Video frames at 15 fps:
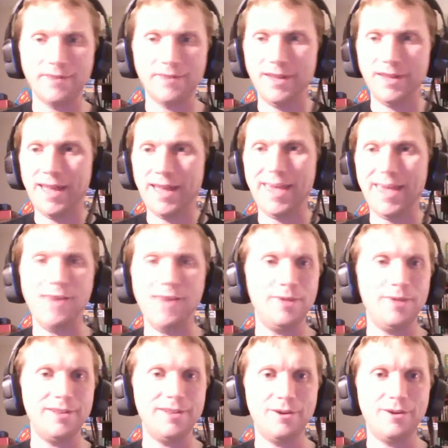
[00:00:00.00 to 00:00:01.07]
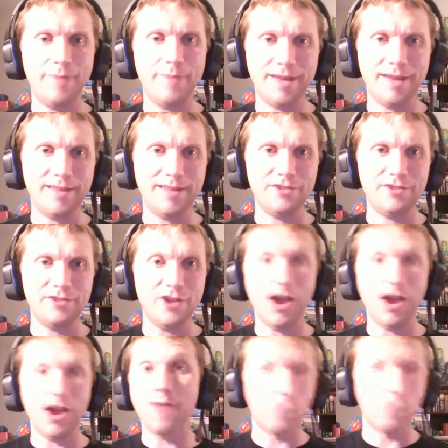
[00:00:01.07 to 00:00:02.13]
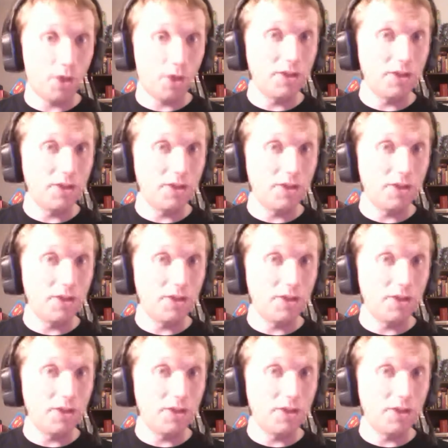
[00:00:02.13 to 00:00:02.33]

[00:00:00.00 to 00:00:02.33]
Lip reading: I can't wait to go back next year. I'm really